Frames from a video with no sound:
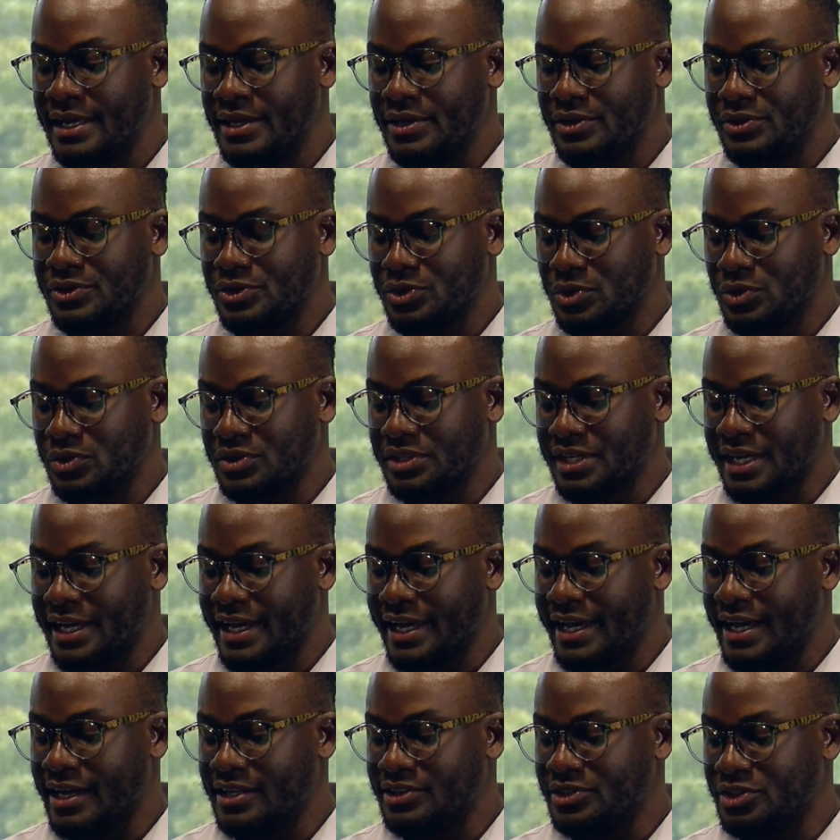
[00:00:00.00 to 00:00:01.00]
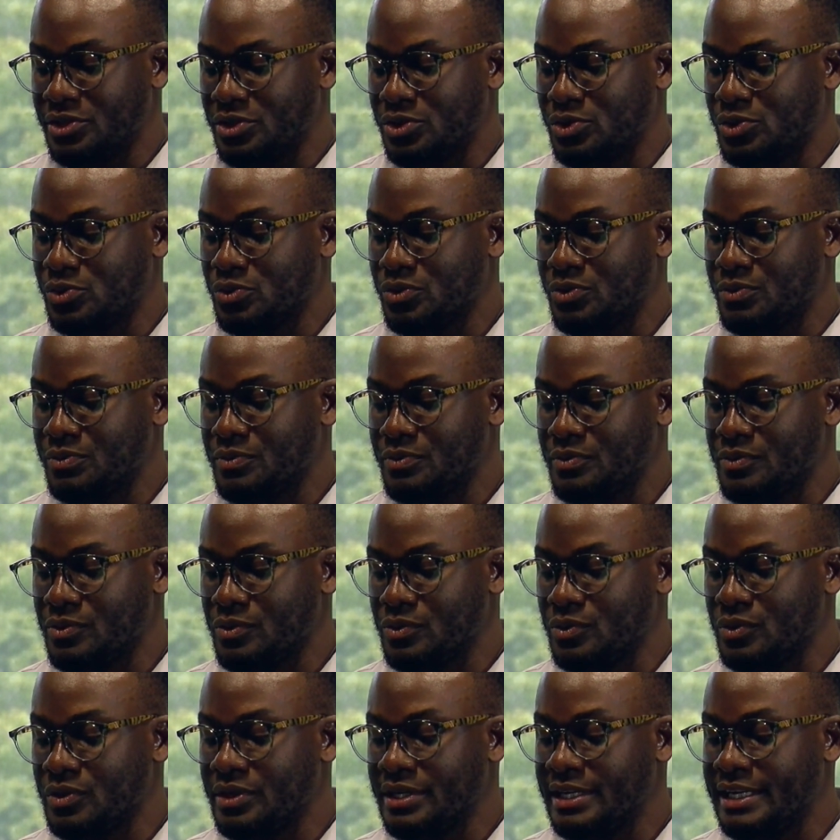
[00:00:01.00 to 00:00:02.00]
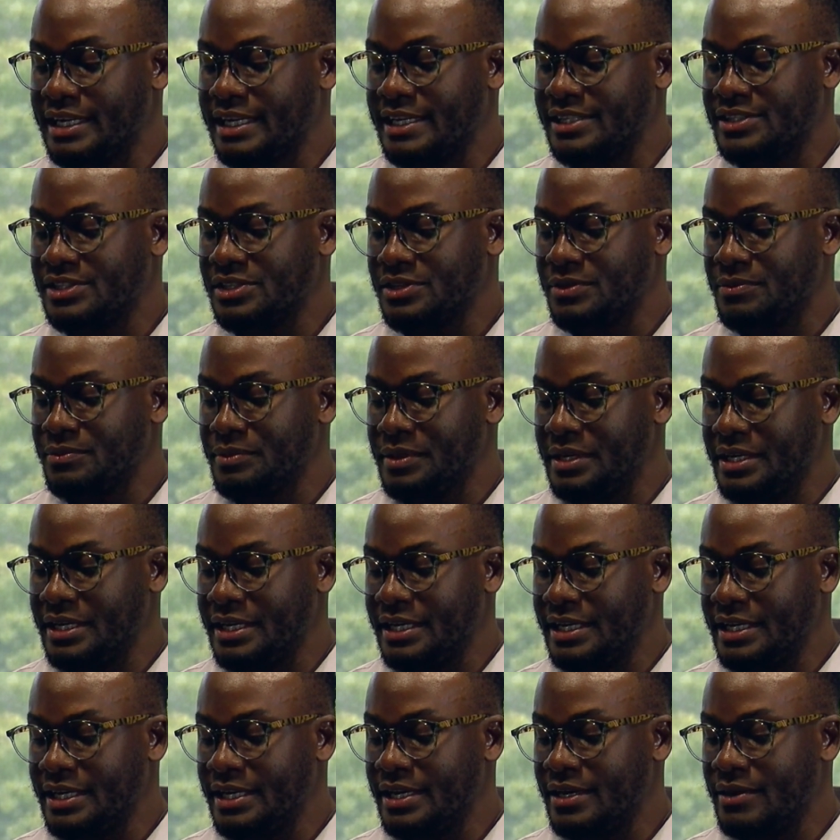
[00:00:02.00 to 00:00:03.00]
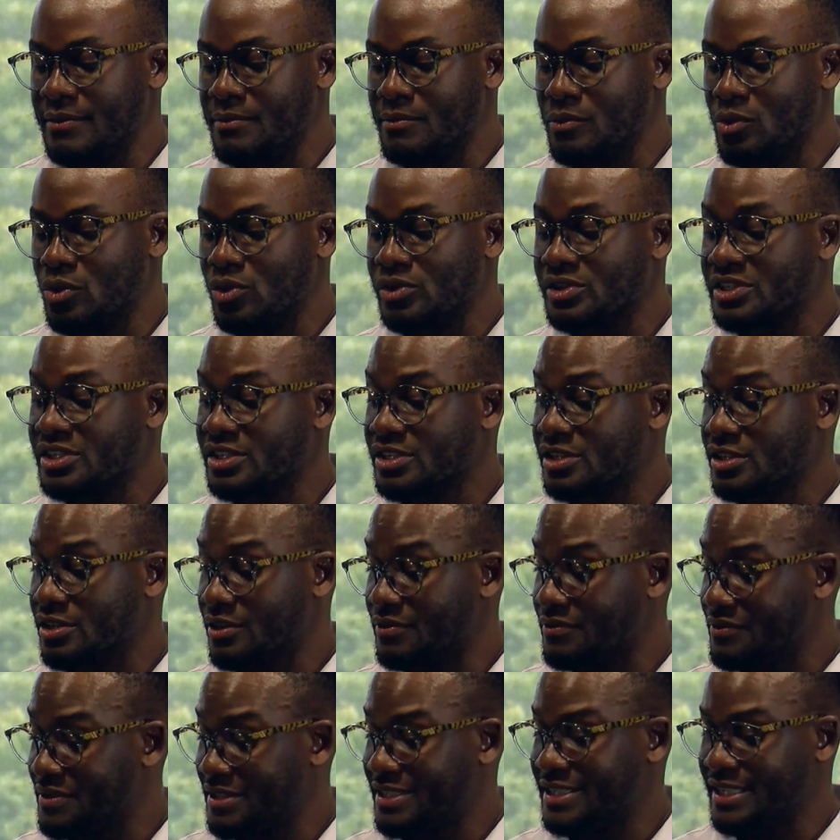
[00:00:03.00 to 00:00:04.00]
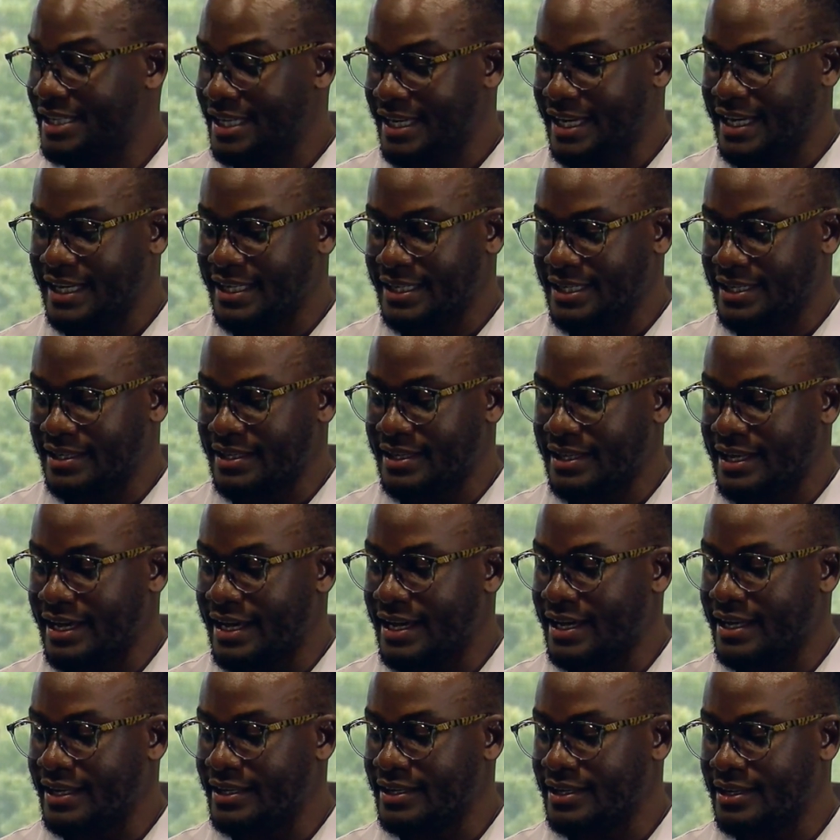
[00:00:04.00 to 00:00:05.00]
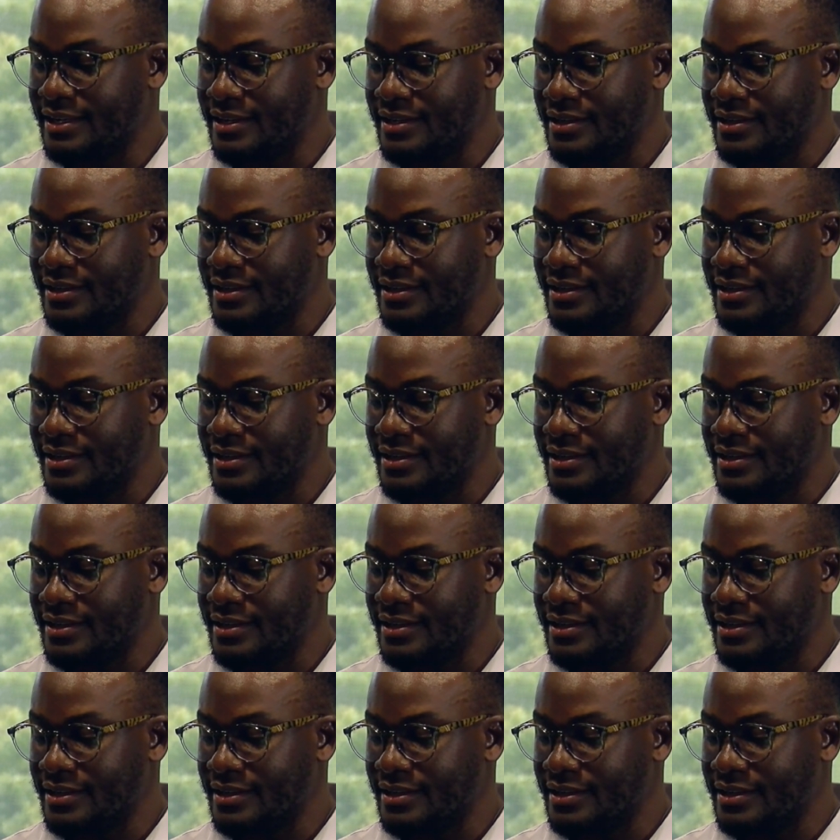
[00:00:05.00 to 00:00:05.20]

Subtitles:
source AI tools would need to be more sophisticated than